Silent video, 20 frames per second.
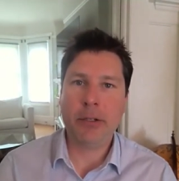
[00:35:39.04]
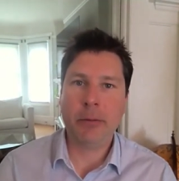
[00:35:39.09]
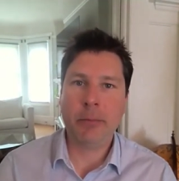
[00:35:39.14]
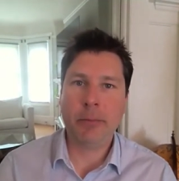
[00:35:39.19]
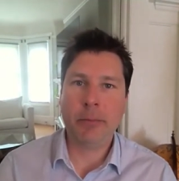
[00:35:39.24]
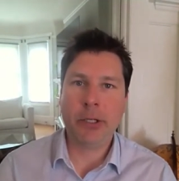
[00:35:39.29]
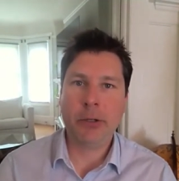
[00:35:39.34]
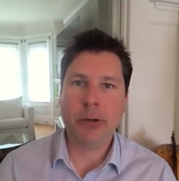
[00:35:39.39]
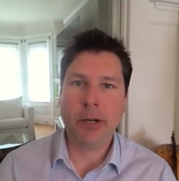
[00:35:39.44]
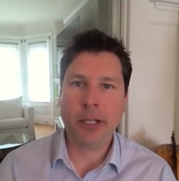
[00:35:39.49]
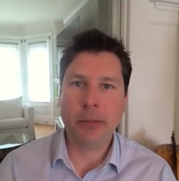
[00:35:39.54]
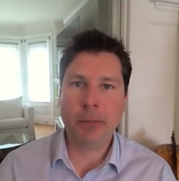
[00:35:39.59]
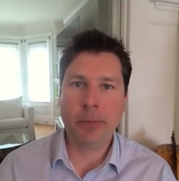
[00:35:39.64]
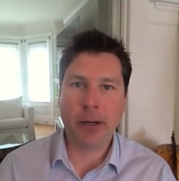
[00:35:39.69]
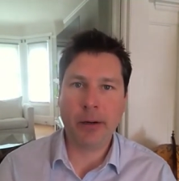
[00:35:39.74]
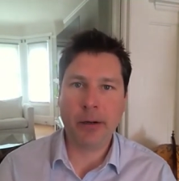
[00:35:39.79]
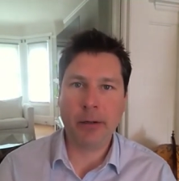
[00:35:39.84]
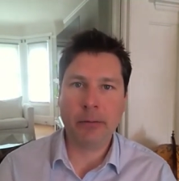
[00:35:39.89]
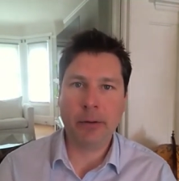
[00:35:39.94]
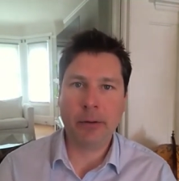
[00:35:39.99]
to be
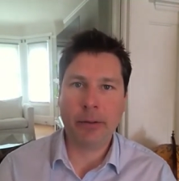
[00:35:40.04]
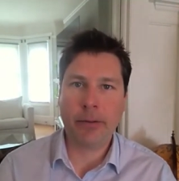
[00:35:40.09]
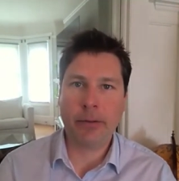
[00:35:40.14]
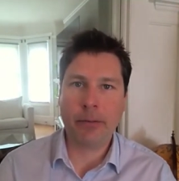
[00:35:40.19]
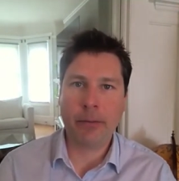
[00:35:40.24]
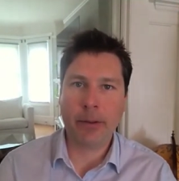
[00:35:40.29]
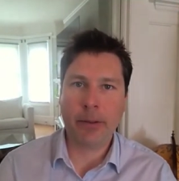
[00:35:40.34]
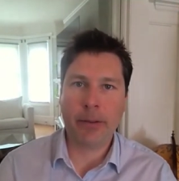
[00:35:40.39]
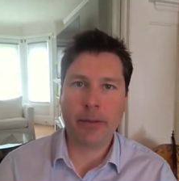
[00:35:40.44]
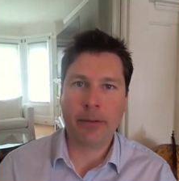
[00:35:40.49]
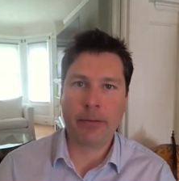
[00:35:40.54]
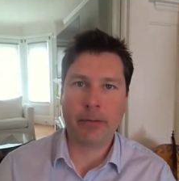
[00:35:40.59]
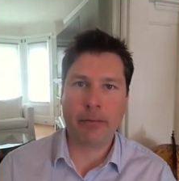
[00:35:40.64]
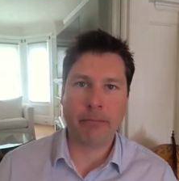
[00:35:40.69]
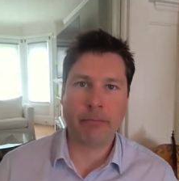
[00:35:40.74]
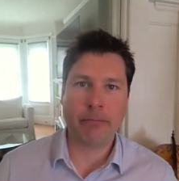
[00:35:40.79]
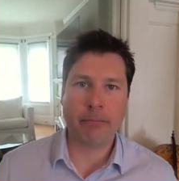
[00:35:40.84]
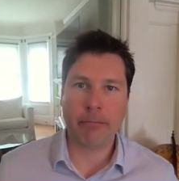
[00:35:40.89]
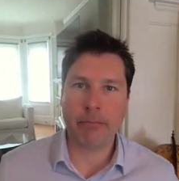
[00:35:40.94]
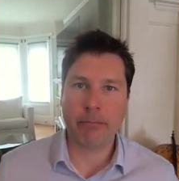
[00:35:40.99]
transparent with
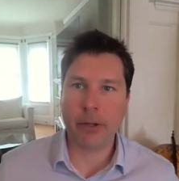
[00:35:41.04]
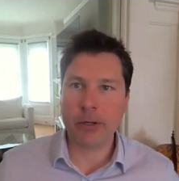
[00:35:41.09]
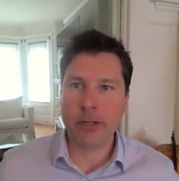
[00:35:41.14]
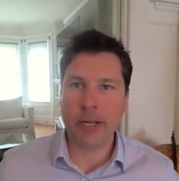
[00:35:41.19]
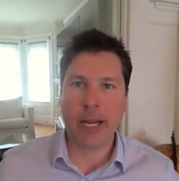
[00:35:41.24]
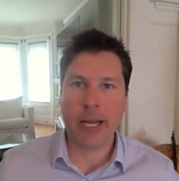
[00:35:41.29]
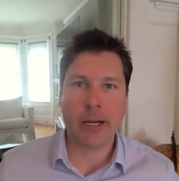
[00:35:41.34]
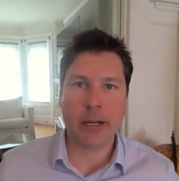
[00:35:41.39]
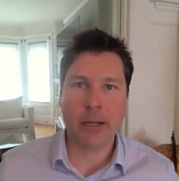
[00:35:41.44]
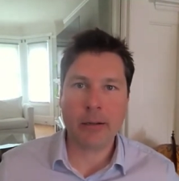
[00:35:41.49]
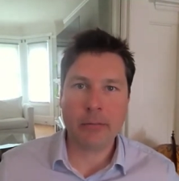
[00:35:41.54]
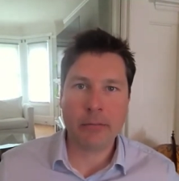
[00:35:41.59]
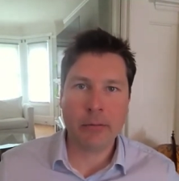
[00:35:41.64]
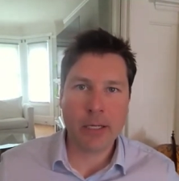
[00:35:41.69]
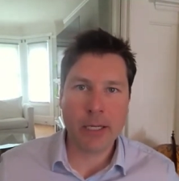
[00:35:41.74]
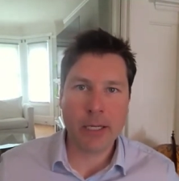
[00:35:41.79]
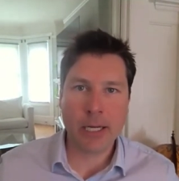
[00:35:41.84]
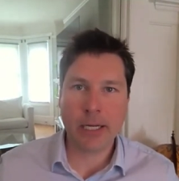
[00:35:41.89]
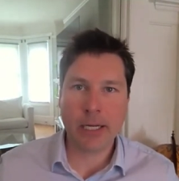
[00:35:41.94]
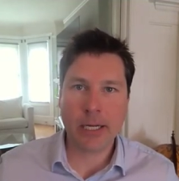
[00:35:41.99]
their data
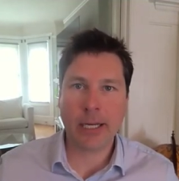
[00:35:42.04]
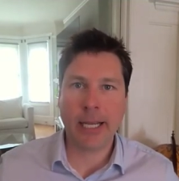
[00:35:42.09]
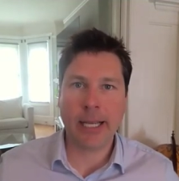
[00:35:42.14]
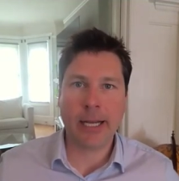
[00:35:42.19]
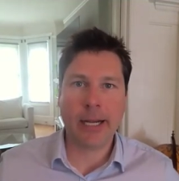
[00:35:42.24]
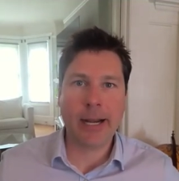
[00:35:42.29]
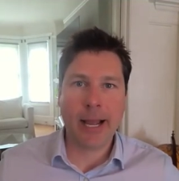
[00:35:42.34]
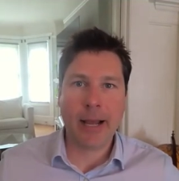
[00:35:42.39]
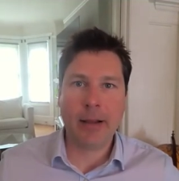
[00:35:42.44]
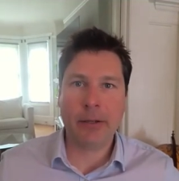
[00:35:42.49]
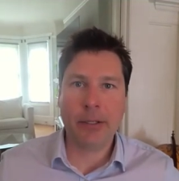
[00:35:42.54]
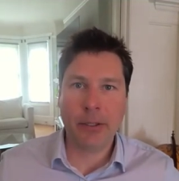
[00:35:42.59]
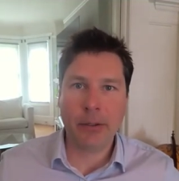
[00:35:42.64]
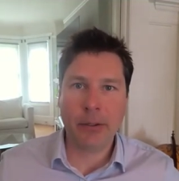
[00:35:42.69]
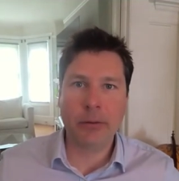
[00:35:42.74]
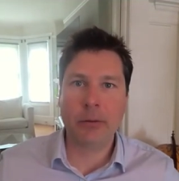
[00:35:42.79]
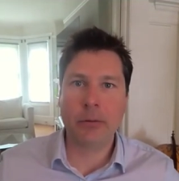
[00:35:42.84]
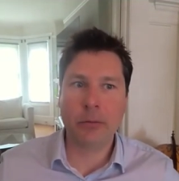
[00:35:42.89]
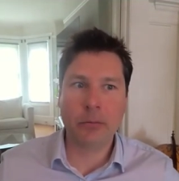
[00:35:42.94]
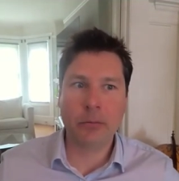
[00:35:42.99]
and to get it out
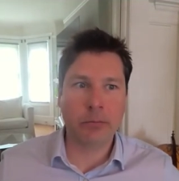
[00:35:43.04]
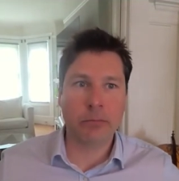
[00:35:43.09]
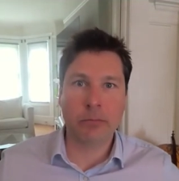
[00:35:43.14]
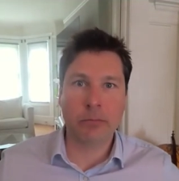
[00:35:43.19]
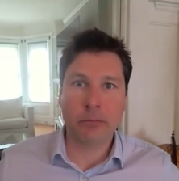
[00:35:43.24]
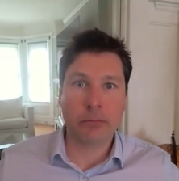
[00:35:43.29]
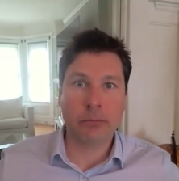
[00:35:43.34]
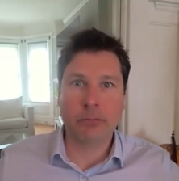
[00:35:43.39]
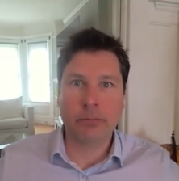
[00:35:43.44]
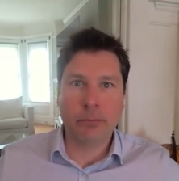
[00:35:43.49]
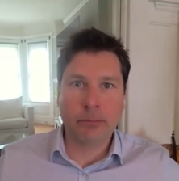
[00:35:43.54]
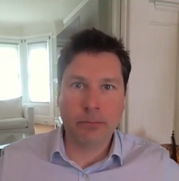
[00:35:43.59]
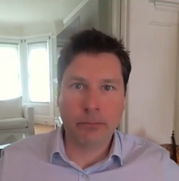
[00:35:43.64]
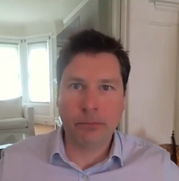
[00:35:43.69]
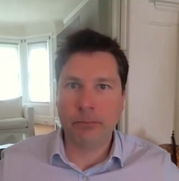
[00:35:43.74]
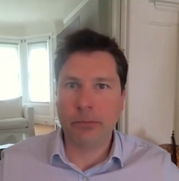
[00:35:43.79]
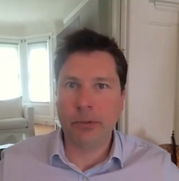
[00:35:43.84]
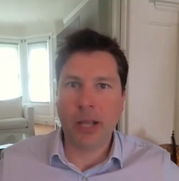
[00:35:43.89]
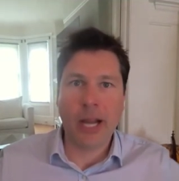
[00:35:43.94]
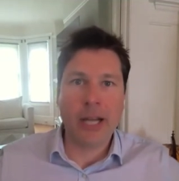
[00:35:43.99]
to
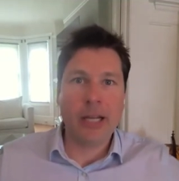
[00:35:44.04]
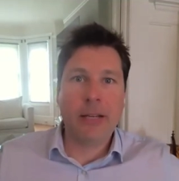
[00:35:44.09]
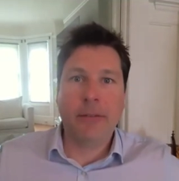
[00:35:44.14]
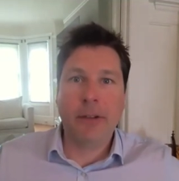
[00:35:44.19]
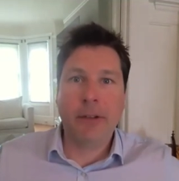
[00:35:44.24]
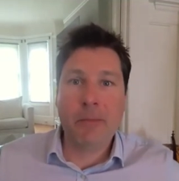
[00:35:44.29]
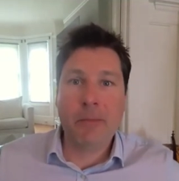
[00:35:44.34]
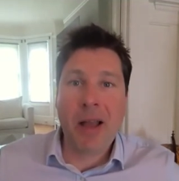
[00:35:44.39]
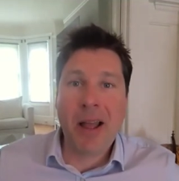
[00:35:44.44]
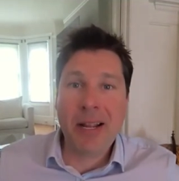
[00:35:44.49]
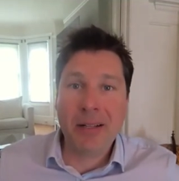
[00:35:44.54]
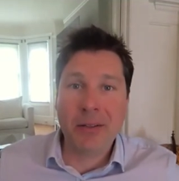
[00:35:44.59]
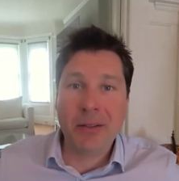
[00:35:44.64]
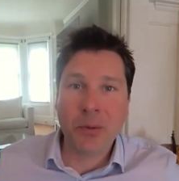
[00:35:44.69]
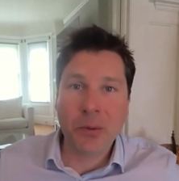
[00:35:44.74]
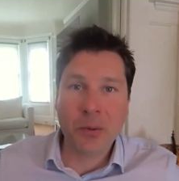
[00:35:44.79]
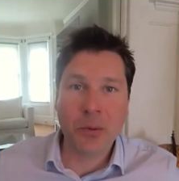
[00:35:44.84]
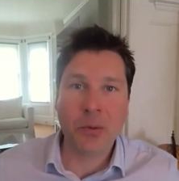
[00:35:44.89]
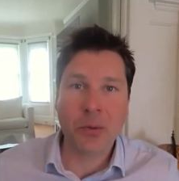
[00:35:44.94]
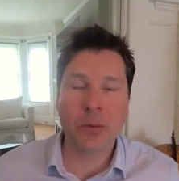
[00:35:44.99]
scientific minds
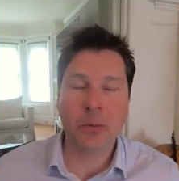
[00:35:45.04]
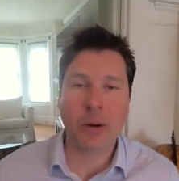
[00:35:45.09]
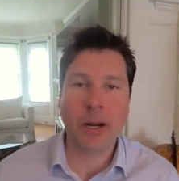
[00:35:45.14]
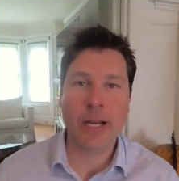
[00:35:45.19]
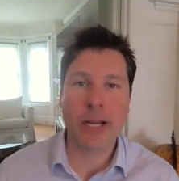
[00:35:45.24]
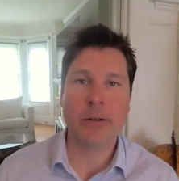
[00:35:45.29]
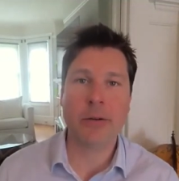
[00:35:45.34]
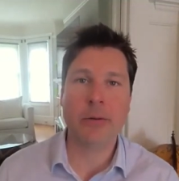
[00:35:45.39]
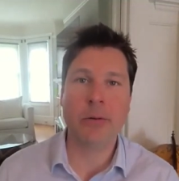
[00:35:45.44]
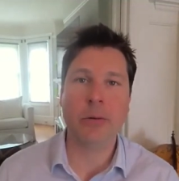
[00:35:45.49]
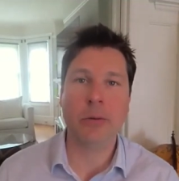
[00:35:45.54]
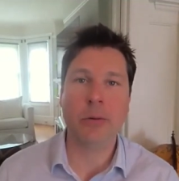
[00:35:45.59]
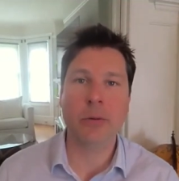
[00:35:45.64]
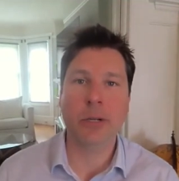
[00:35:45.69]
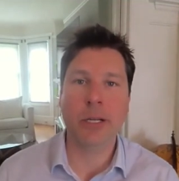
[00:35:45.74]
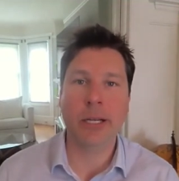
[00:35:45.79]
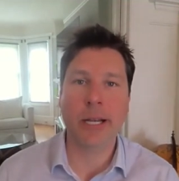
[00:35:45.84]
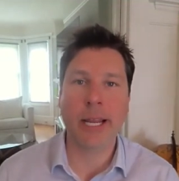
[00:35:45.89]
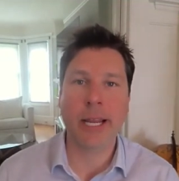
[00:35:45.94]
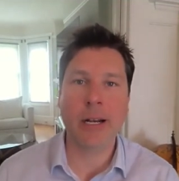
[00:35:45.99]
who
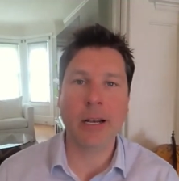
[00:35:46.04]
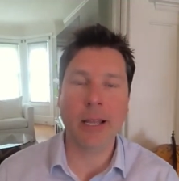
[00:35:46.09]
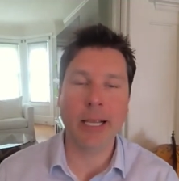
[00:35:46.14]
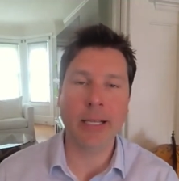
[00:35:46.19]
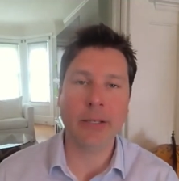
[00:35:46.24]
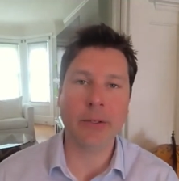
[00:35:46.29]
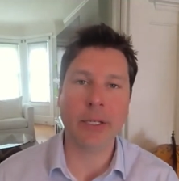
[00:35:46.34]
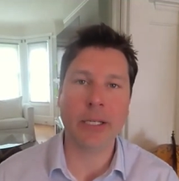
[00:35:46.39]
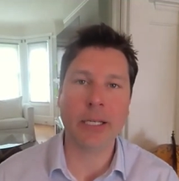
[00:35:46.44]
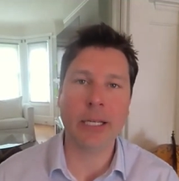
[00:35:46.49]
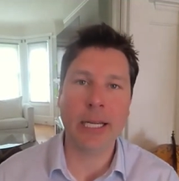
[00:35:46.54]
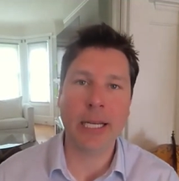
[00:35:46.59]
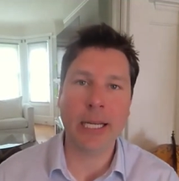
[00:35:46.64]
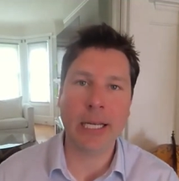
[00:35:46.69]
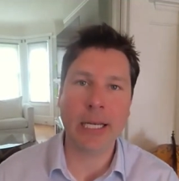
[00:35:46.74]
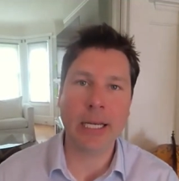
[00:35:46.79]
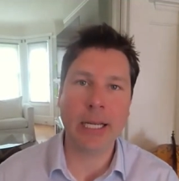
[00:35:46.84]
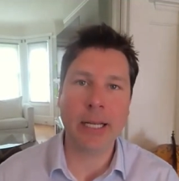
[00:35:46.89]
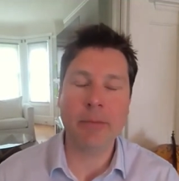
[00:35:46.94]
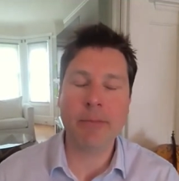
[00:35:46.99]
can analyze it
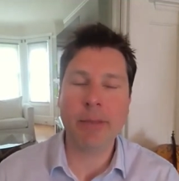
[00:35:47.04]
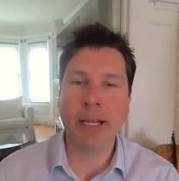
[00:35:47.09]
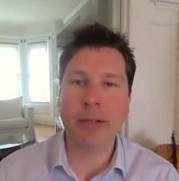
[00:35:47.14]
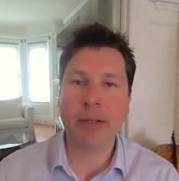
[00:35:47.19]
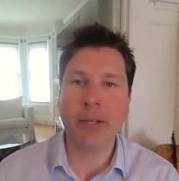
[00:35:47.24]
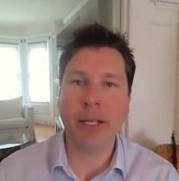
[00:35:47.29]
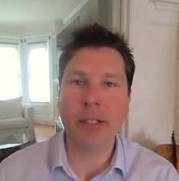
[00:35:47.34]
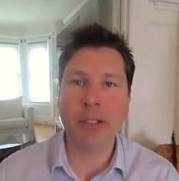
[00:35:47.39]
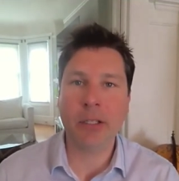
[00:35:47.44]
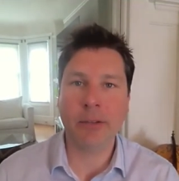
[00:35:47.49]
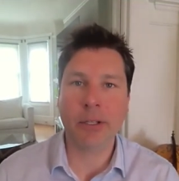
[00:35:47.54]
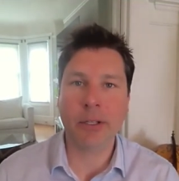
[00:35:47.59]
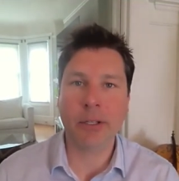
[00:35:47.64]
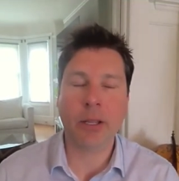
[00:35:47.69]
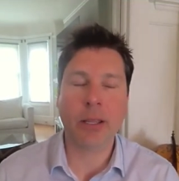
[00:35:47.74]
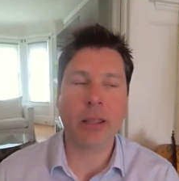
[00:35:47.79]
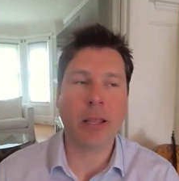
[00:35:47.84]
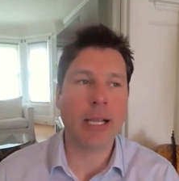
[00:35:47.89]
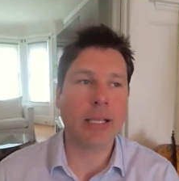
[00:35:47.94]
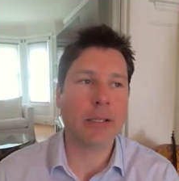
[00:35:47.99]
and make sense of it. So
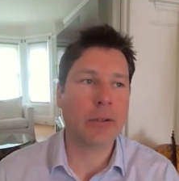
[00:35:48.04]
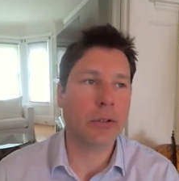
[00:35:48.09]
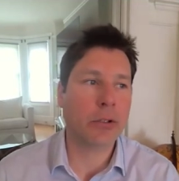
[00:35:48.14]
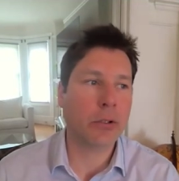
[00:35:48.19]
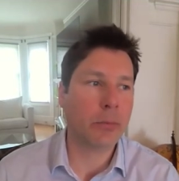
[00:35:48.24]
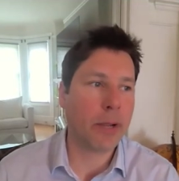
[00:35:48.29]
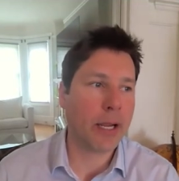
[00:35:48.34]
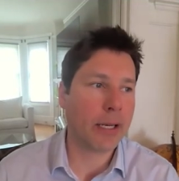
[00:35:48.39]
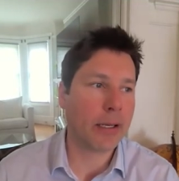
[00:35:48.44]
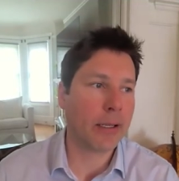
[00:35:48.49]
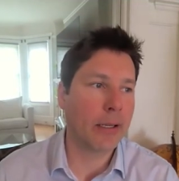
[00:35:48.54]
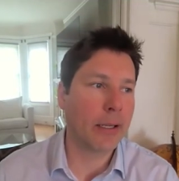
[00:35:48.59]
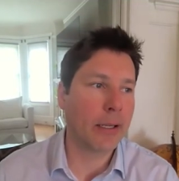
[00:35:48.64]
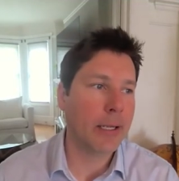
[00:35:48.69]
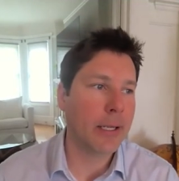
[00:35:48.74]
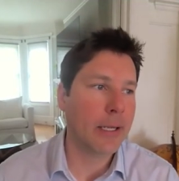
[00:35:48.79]
I suspect,